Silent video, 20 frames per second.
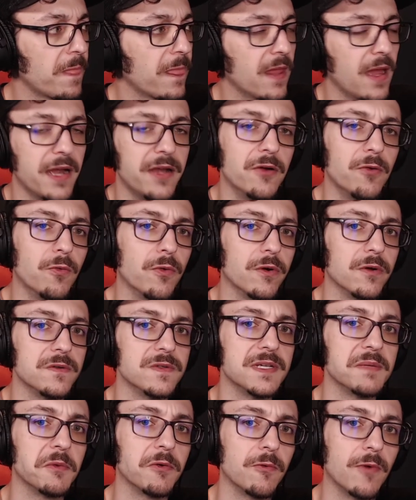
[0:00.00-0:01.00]
know words,
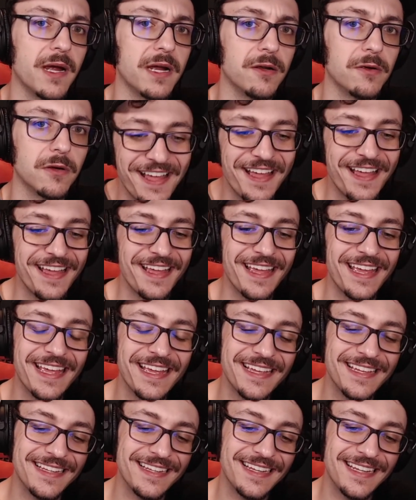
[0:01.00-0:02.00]
I'm a writer.
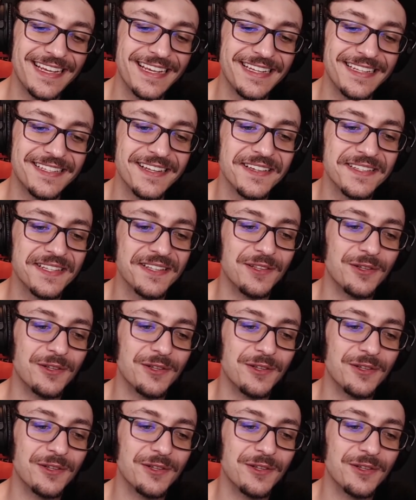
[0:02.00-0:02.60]
It doesn't